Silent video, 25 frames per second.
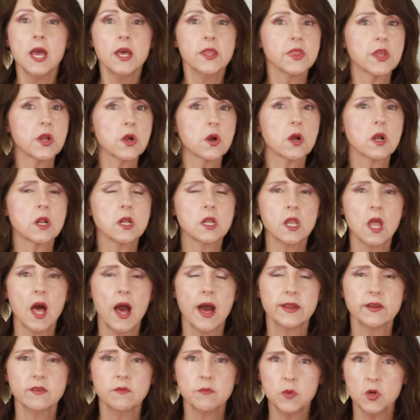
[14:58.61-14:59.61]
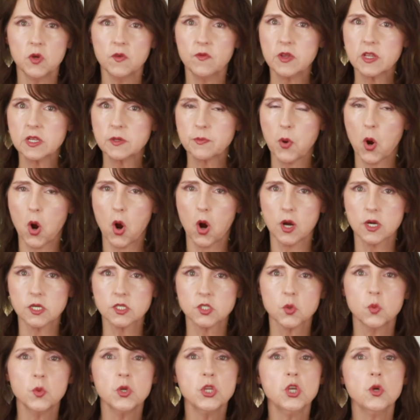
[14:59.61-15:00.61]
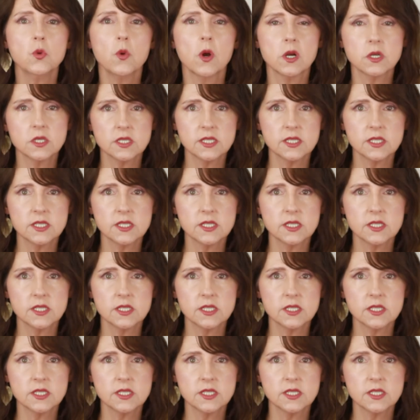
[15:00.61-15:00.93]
There are a lot of moving parts when you are